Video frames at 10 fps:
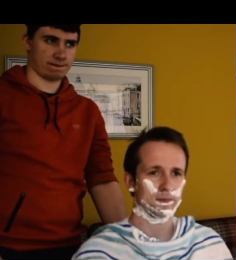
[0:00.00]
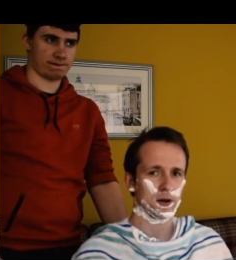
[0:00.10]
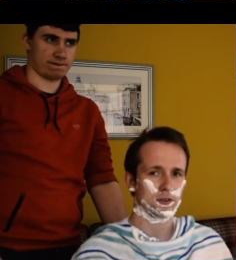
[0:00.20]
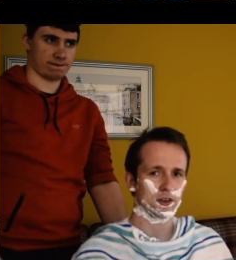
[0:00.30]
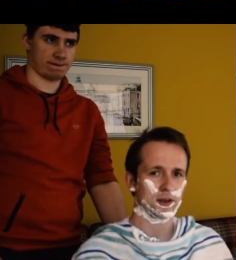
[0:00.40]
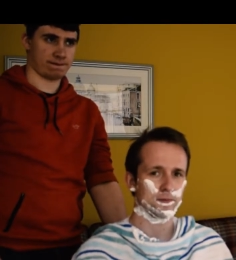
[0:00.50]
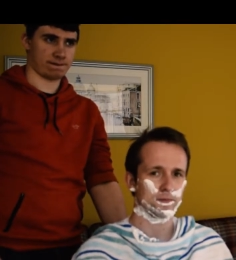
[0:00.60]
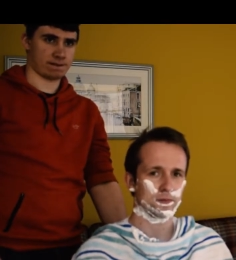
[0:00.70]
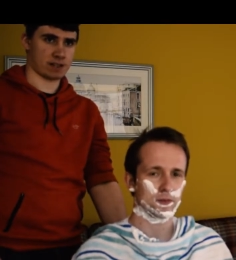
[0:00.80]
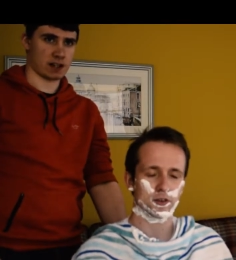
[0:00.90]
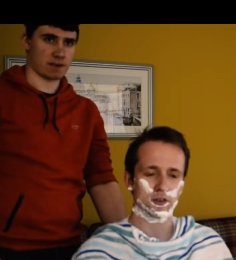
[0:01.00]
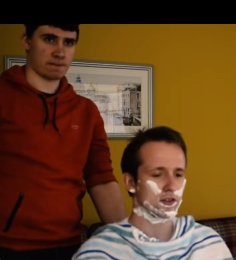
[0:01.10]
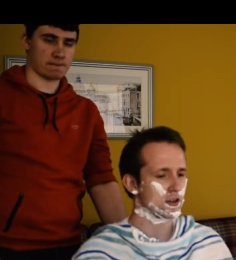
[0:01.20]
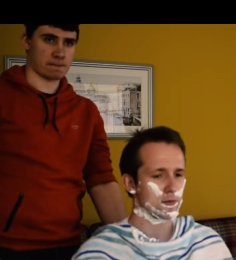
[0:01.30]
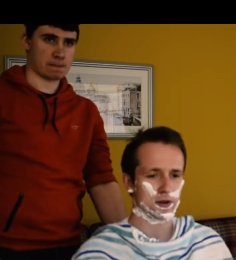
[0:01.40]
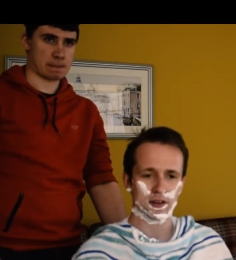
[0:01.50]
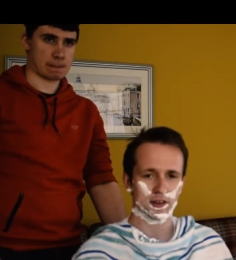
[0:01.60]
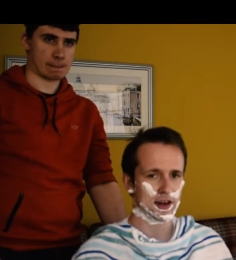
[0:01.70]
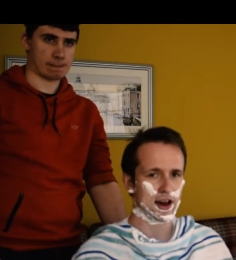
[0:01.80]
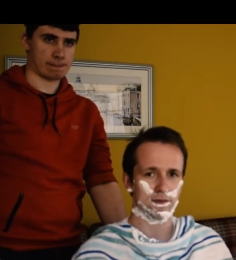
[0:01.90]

Speaker 1: actually, because there's so many things that I